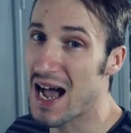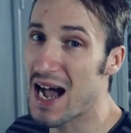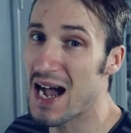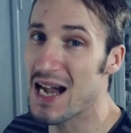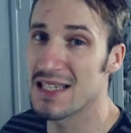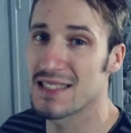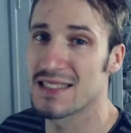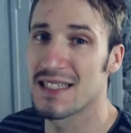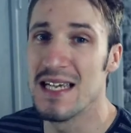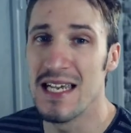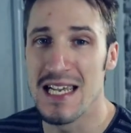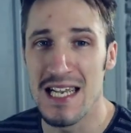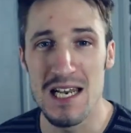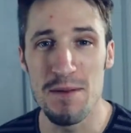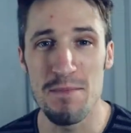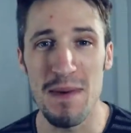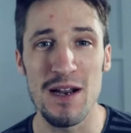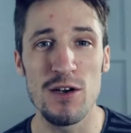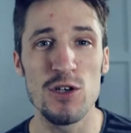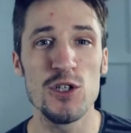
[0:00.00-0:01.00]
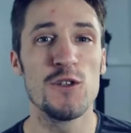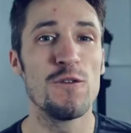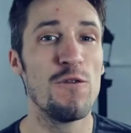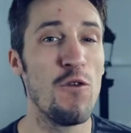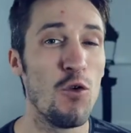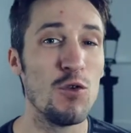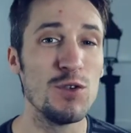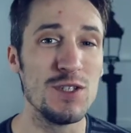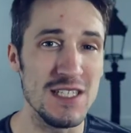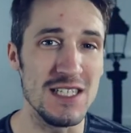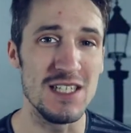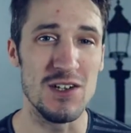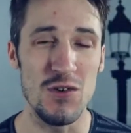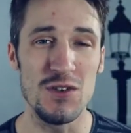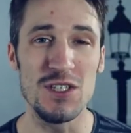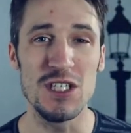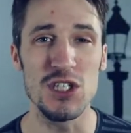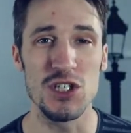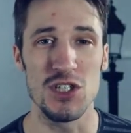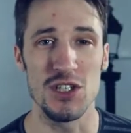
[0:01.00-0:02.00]
ice in minus 40
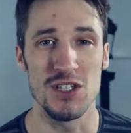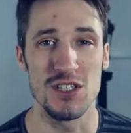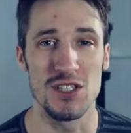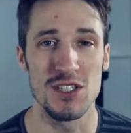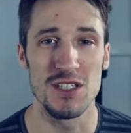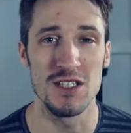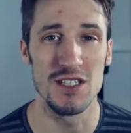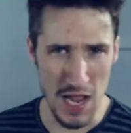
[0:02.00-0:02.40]
conditions.